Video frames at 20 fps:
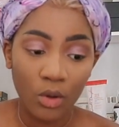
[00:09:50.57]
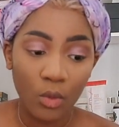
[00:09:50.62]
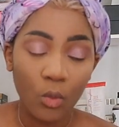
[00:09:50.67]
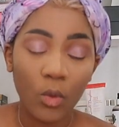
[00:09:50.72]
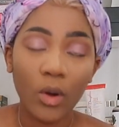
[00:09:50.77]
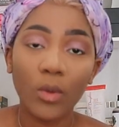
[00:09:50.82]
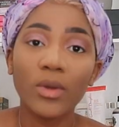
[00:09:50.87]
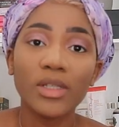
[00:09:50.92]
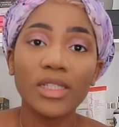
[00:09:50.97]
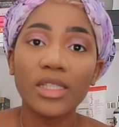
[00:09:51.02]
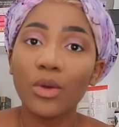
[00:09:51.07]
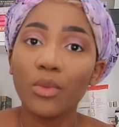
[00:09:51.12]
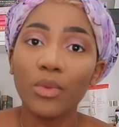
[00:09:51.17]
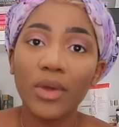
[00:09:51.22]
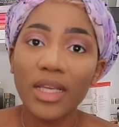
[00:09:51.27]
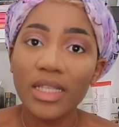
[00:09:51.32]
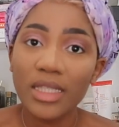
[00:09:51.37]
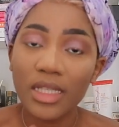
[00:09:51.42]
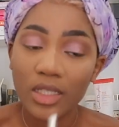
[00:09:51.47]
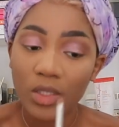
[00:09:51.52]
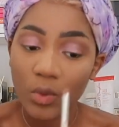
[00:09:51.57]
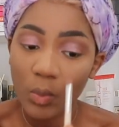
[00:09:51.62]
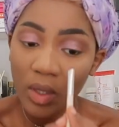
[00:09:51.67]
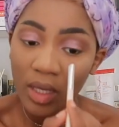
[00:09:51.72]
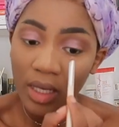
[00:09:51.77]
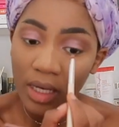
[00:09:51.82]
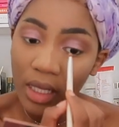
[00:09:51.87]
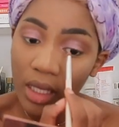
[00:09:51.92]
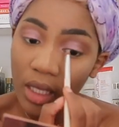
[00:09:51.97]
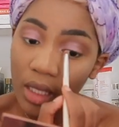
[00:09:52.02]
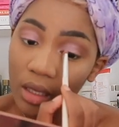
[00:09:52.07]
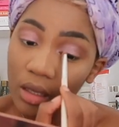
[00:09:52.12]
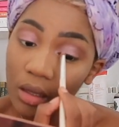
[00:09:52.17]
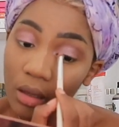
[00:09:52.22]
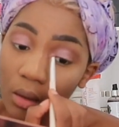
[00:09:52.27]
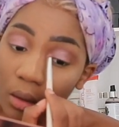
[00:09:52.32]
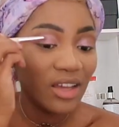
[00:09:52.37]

what was the reason, sweetie?